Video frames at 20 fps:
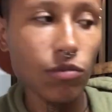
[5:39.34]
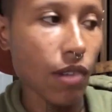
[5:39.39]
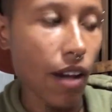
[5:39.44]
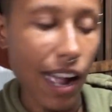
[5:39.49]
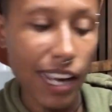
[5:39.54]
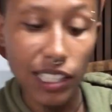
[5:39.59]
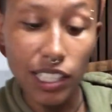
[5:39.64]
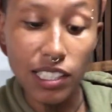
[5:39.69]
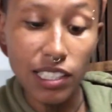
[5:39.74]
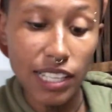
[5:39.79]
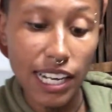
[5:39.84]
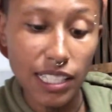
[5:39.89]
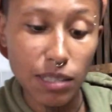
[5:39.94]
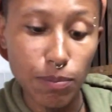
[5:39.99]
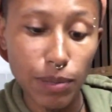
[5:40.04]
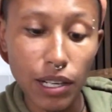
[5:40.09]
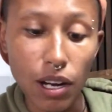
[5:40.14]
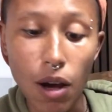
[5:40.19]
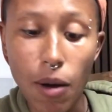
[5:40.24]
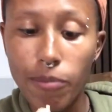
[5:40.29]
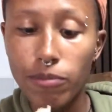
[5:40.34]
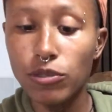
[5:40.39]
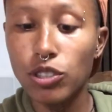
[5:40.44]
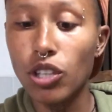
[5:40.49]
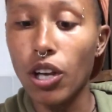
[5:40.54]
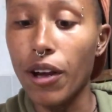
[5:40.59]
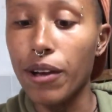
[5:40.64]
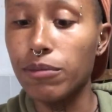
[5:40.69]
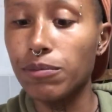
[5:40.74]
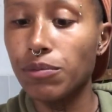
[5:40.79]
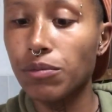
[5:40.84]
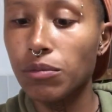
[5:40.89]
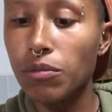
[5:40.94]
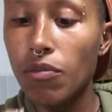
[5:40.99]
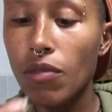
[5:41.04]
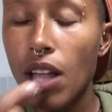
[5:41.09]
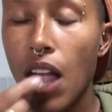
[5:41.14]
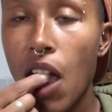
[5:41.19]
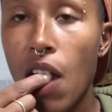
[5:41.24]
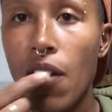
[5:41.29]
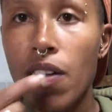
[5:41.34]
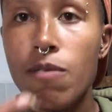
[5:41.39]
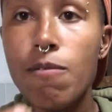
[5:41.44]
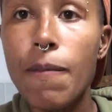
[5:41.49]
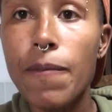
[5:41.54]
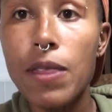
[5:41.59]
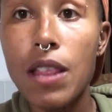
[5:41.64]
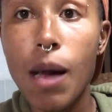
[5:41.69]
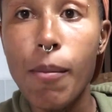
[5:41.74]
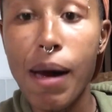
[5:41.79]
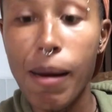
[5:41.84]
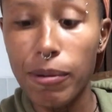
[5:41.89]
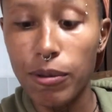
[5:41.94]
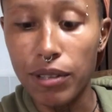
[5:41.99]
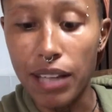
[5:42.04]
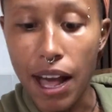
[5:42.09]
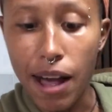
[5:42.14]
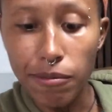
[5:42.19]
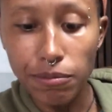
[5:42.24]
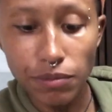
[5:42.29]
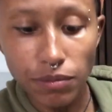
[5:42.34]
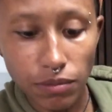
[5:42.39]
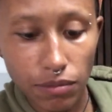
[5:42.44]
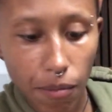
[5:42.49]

It doesn't taste bitter, so I'm happy with that.